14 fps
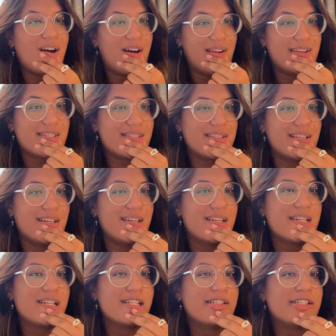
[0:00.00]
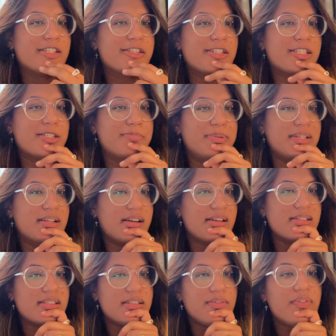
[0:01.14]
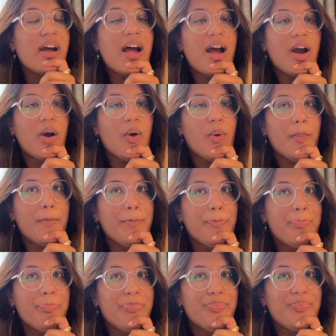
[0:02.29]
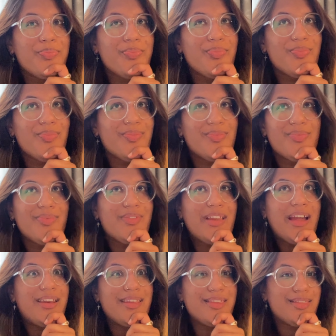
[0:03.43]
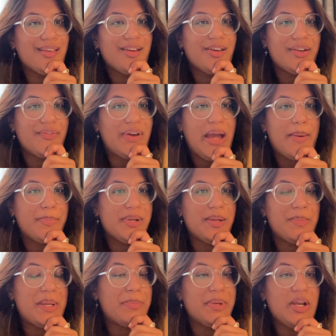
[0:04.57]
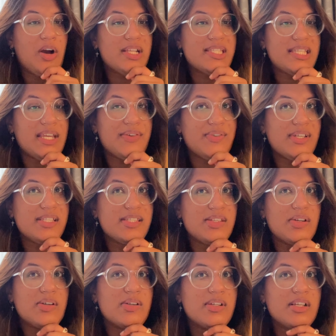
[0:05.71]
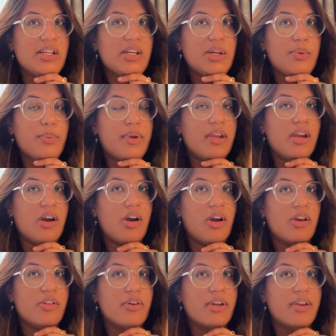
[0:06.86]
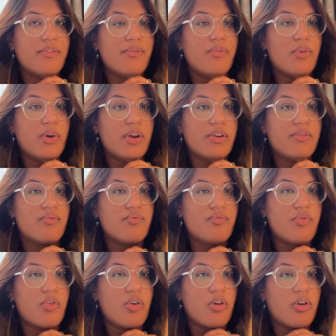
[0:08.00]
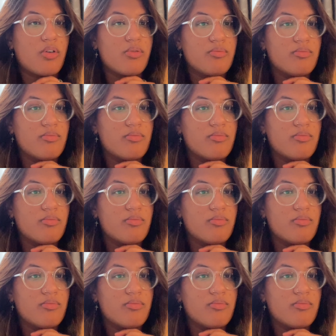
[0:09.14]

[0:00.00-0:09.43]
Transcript: honestly, just because of how anything could have happened and maybe God saved us. So we are looking forward for